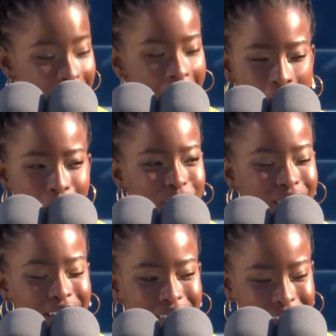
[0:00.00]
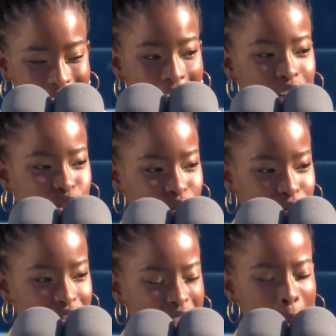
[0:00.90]
how could
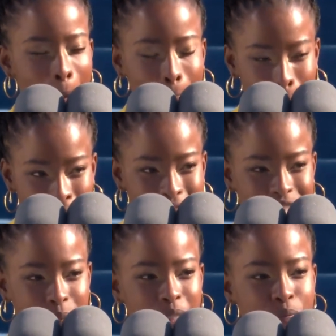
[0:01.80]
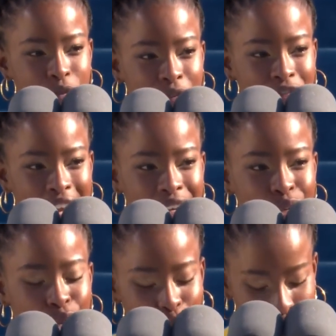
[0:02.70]
catastrophe possibly
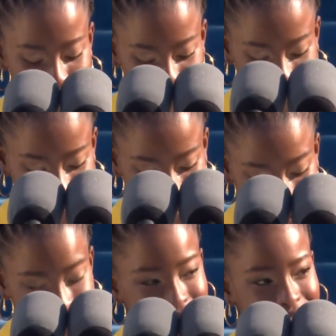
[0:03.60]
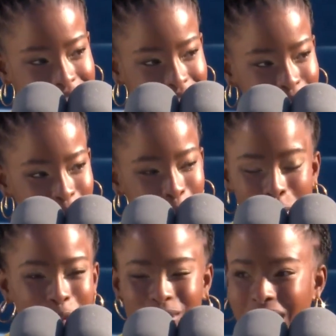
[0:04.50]
prevail over us?
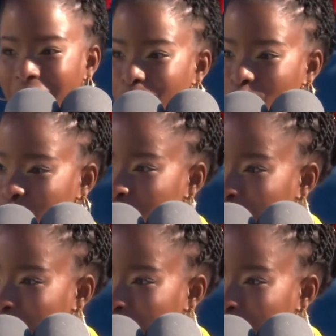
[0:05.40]
We will not march